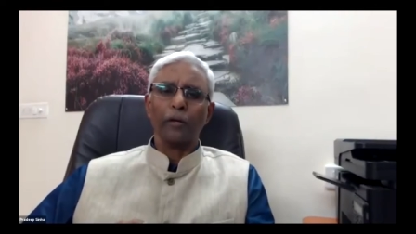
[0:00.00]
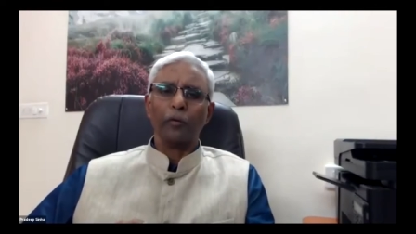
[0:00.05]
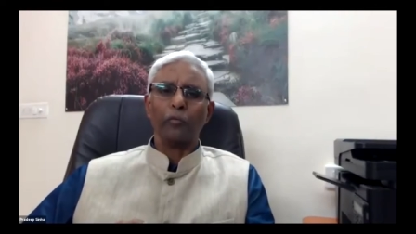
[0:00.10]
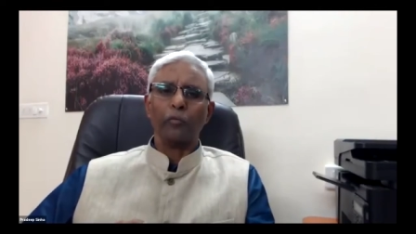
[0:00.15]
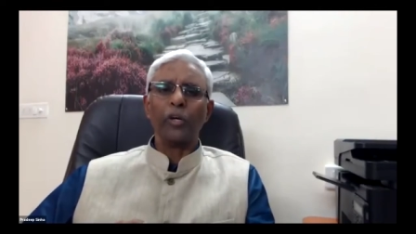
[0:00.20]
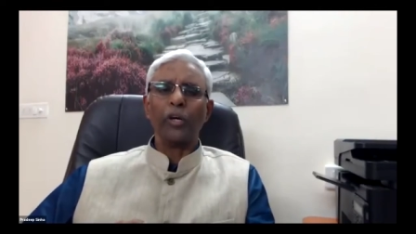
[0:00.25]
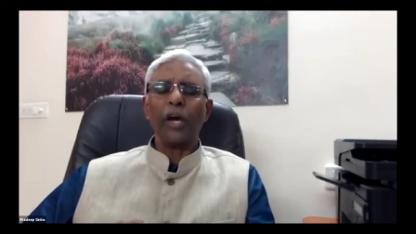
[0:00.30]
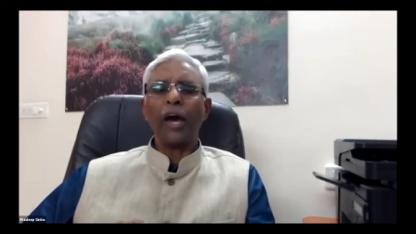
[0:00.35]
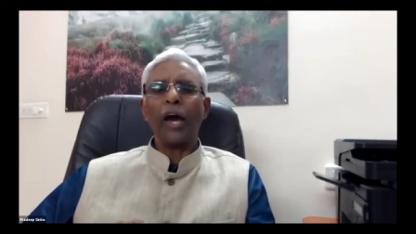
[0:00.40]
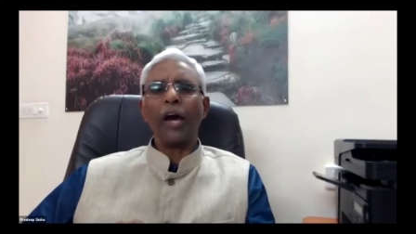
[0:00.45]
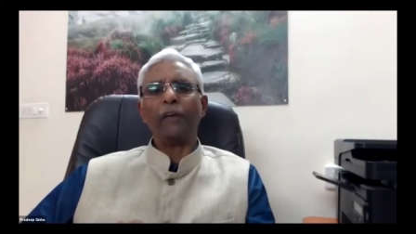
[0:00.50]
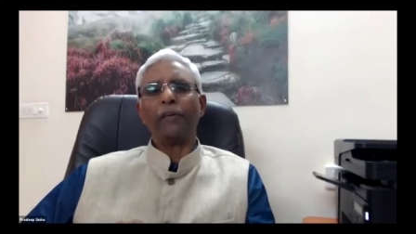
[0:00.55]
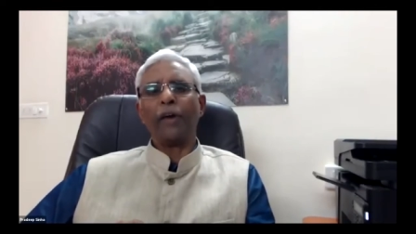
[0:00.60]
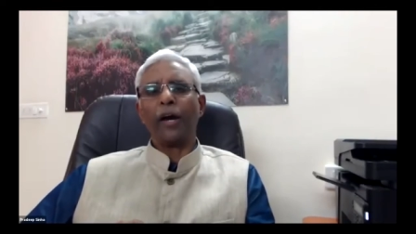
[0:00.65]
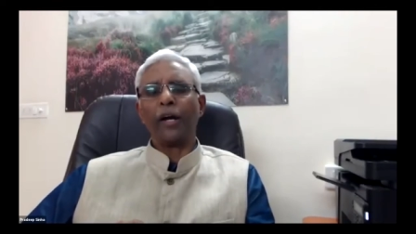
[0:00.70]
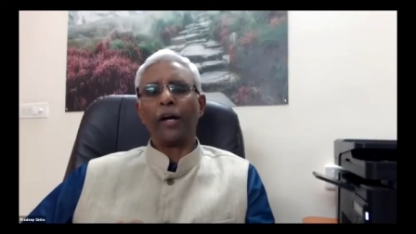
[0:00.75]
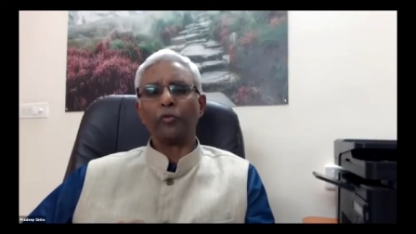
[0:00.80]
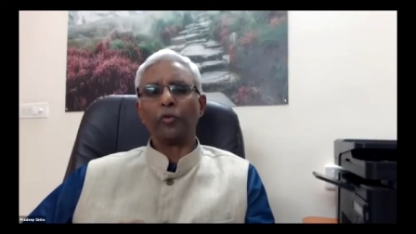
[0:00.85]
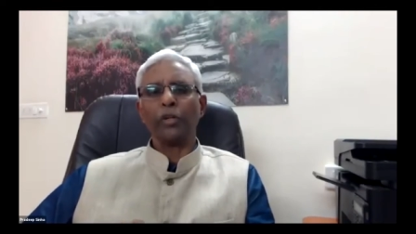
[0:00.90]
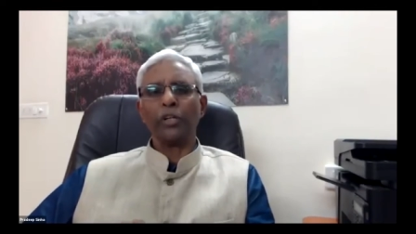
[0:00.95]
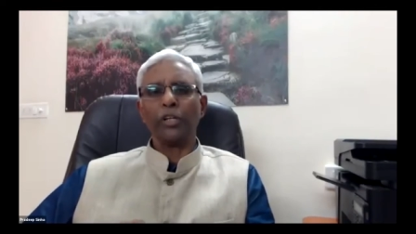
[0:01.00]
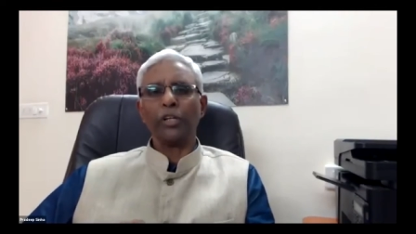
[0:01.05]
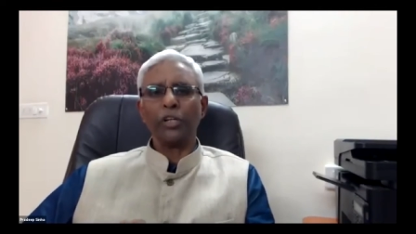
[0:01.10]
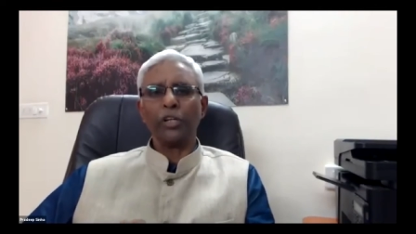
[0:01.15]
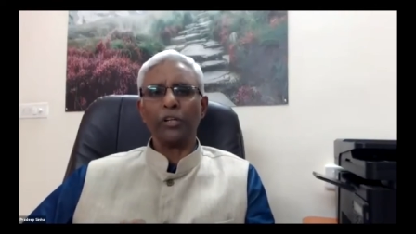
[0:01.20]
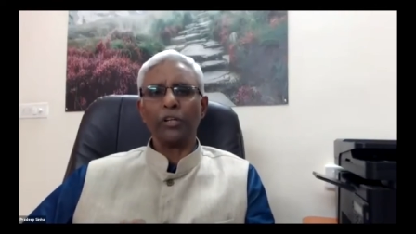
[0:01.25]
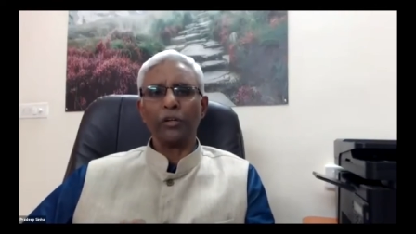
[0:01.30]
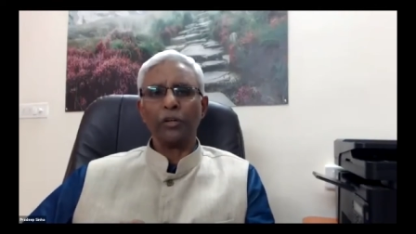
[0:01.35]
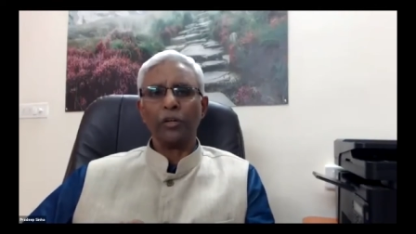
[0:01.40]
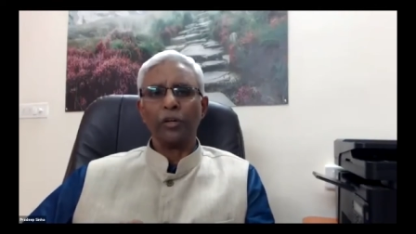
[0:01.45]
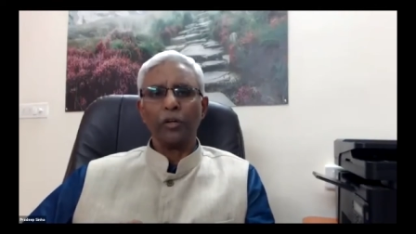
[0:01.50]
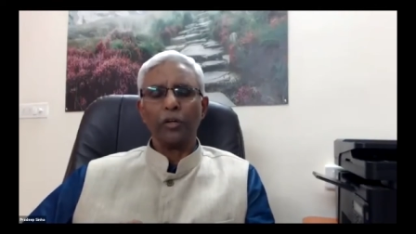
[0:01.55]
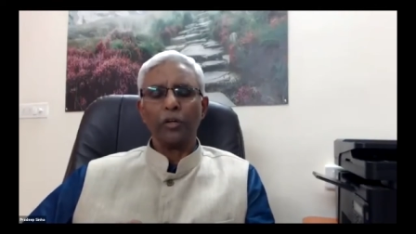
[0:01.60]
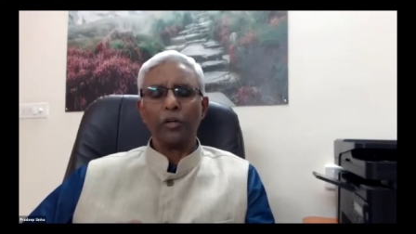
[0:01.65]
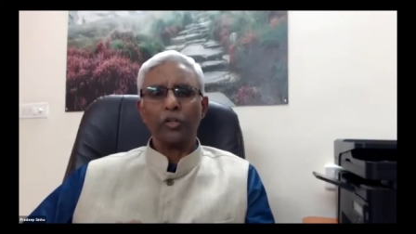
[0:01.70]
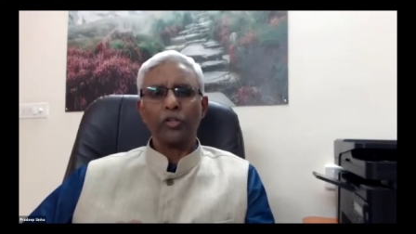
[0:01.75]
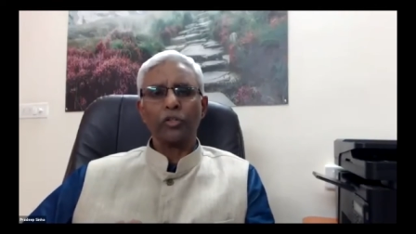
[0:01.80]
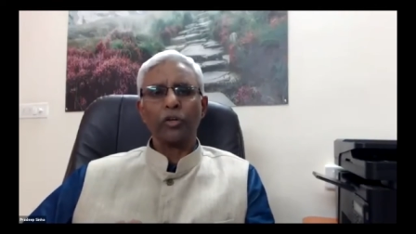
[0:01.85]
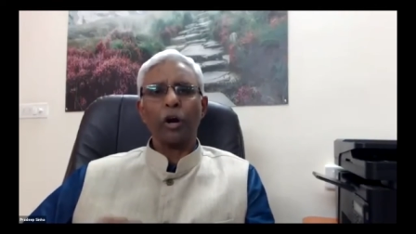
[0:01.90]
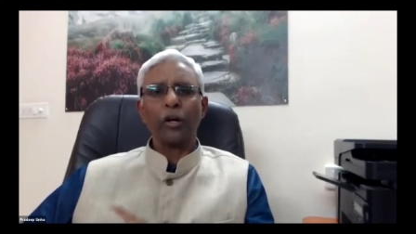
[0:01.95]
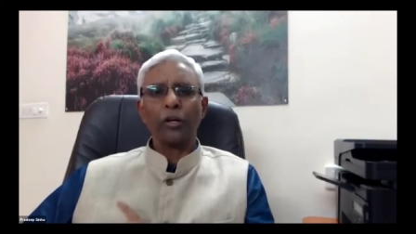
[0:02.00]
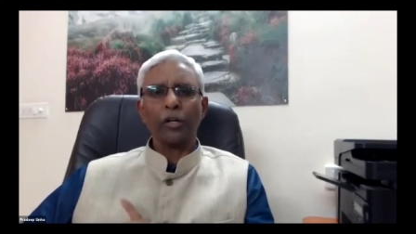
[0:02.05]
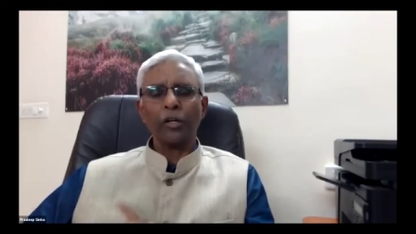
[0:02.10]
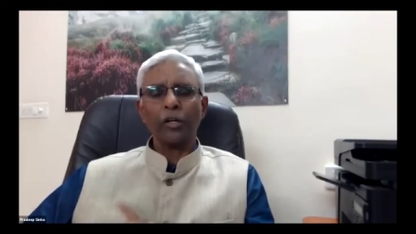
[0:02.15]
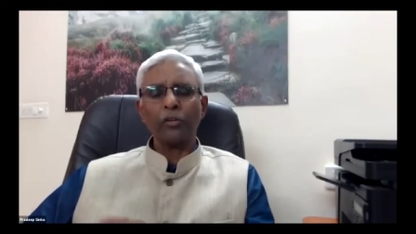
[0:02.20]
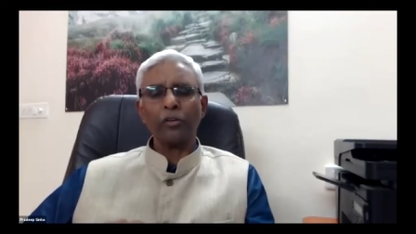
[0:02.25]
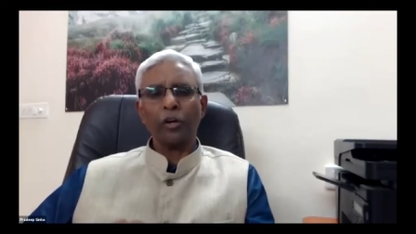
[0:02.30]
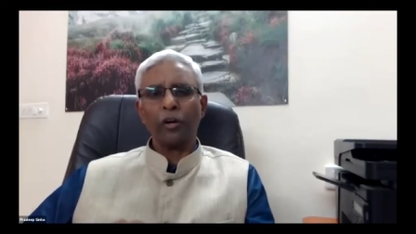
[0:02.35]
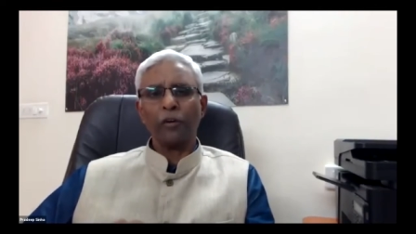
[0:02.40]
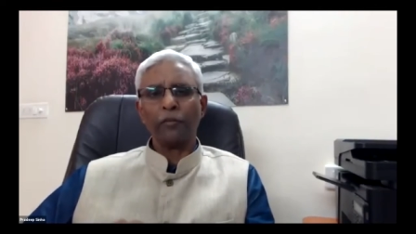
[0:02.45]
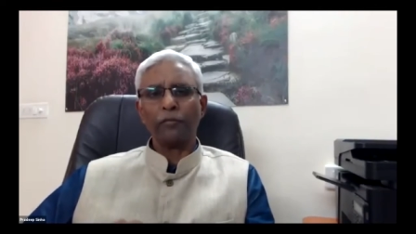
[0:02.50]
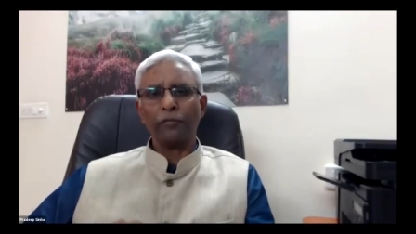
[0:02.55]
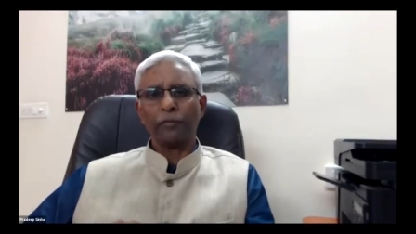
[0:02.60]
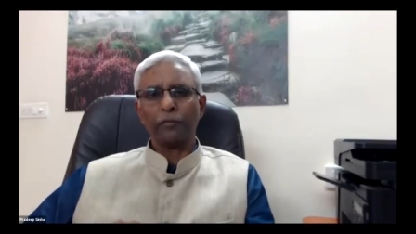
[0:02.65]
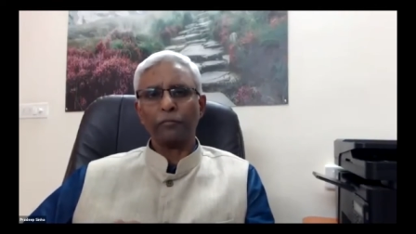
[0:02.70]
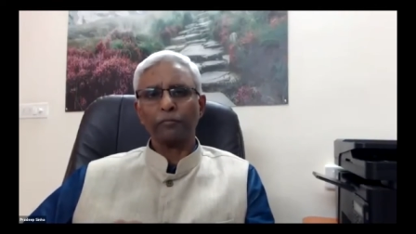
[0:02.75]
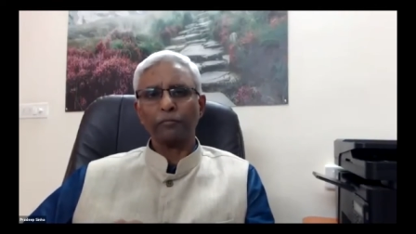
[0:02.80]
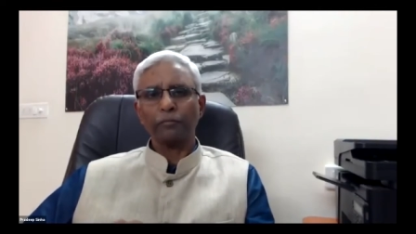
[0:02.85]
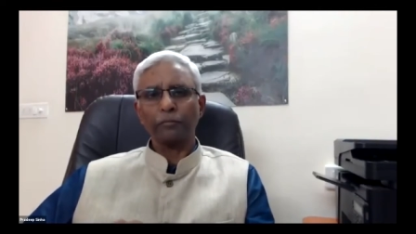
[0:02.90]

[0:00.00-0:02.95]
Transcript: we have actually shortage of